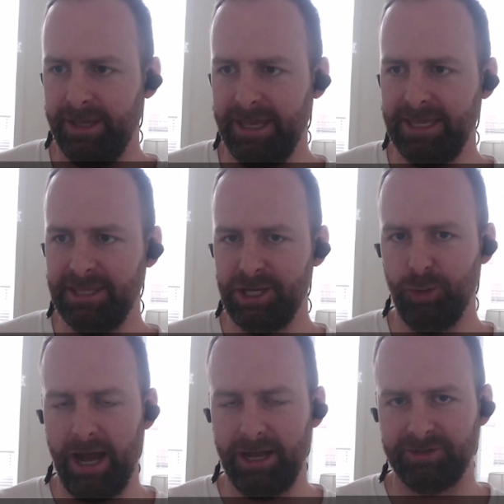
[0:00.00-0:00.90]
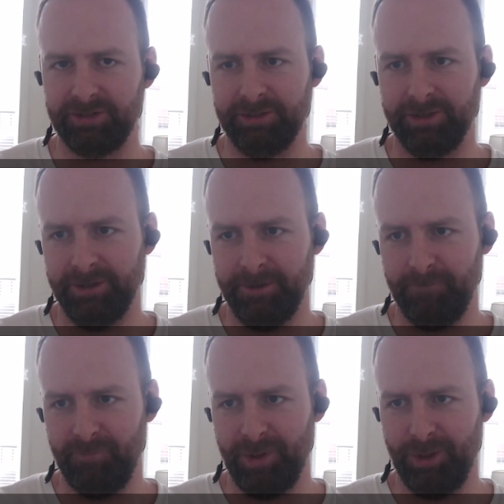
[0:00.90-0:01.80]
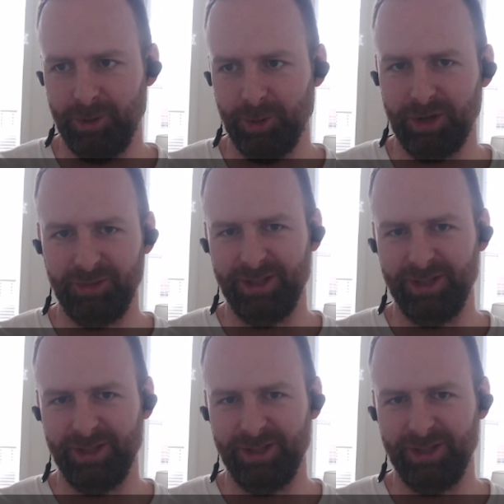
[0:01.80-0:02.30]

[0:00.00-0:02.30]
In the US, look at the